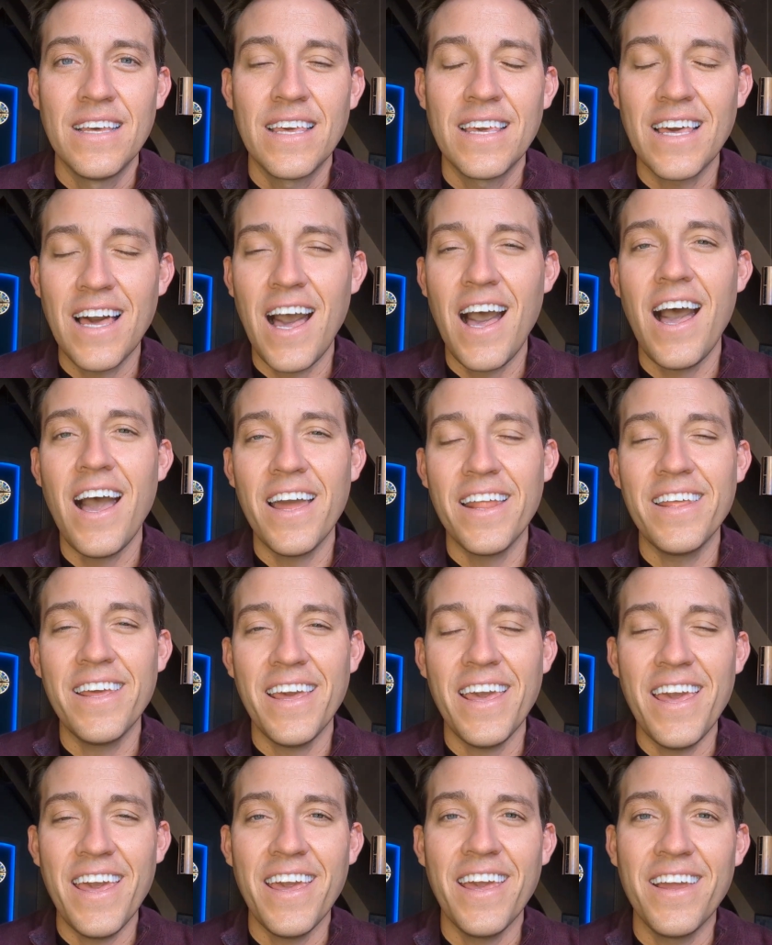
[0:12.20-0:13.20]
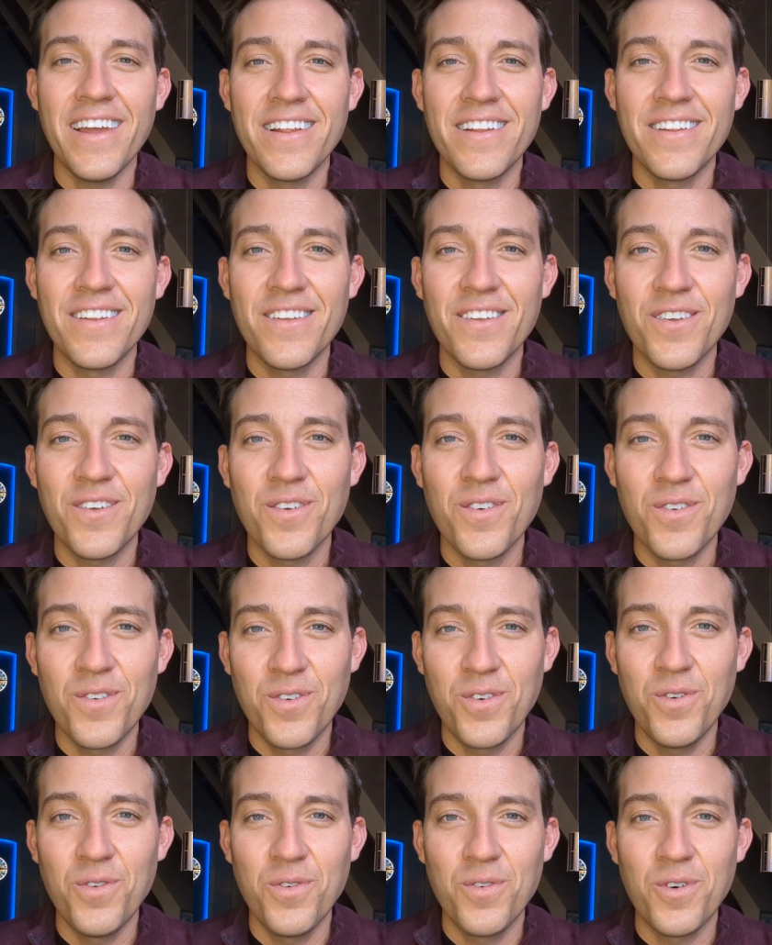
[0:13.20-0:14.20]
God and
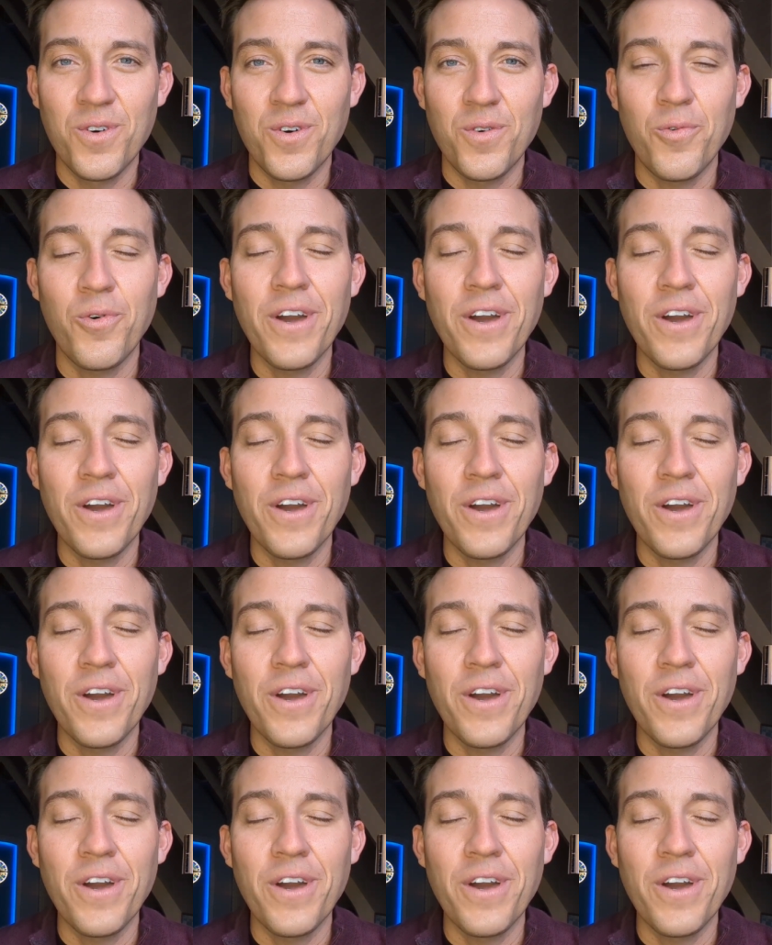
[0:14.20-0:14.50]
Google.